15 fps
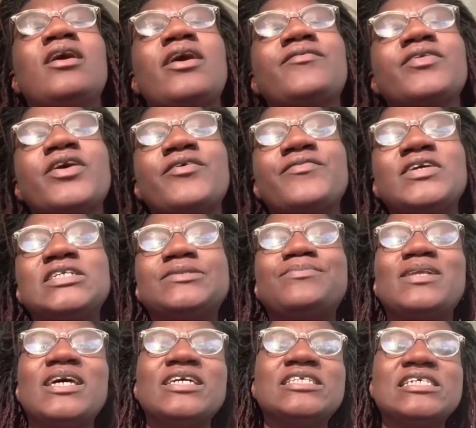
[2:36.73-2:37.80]
having our feet
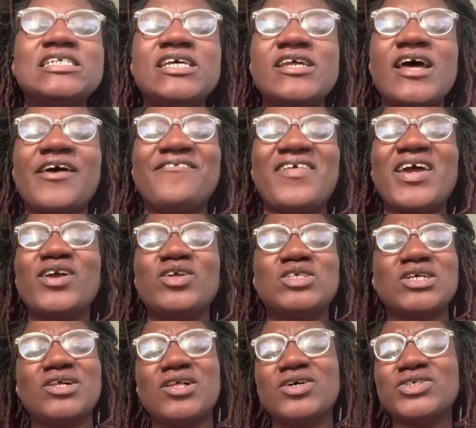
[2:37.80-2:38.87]
planted and I invite you
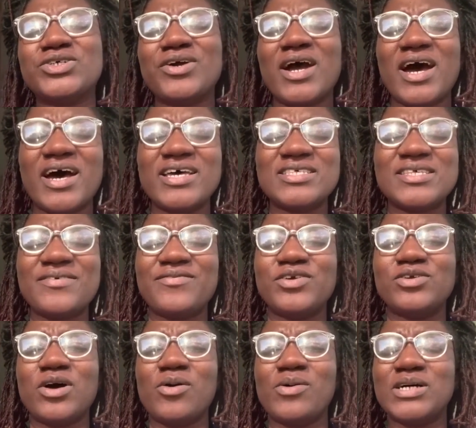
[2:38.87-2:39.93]
to close your eyes. If
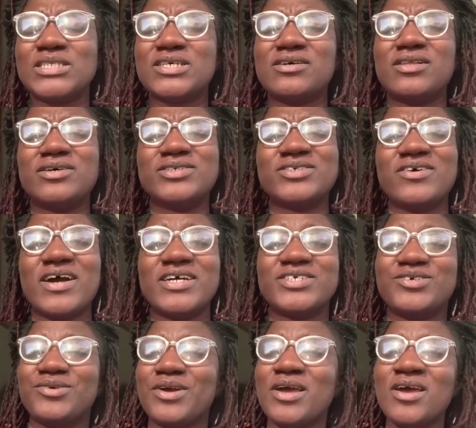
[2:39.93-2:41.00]
you don't want to close your
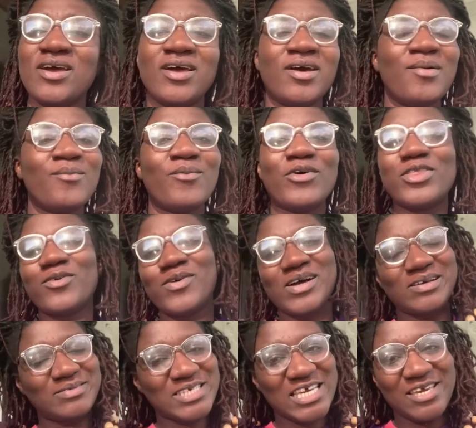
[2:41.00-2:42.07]
eyes, you're more than
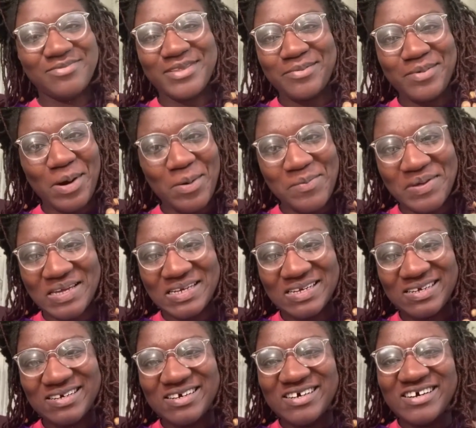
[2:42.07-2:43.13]
welcome to keep them
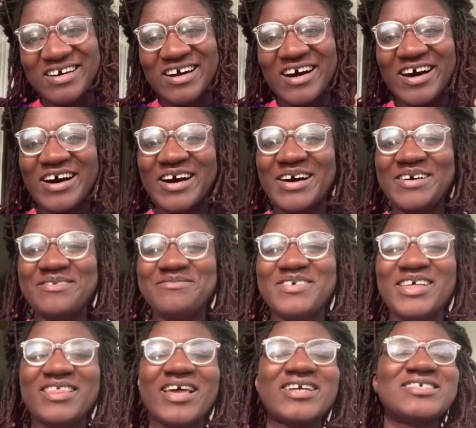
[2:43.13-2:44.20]
open.
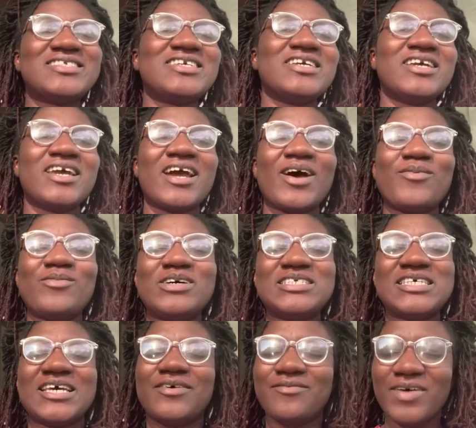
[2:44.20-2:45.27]
Um, next thing I
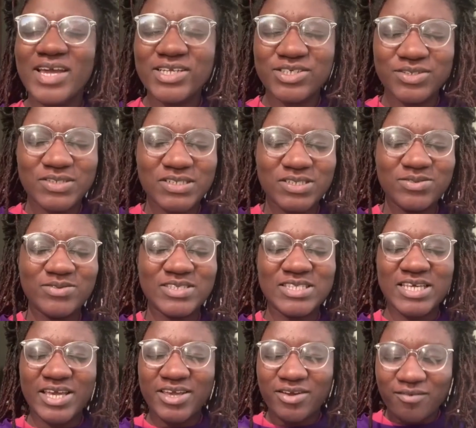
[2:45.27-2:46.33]
want to invite you to do
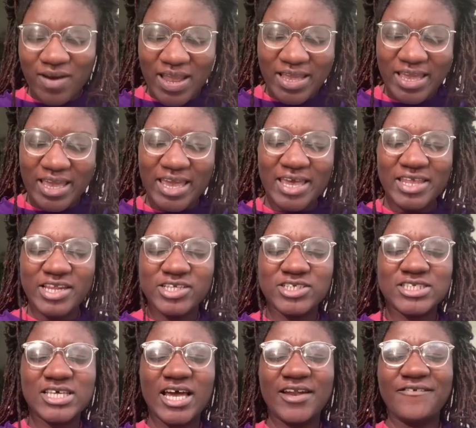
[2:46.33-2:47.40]
is take your right hand and
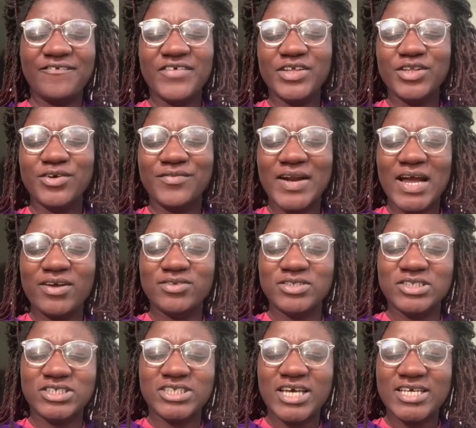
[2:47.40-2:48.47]
just kind of feel around
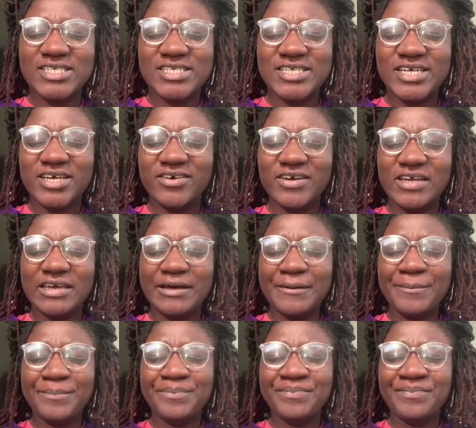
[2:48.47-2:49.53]
your chest area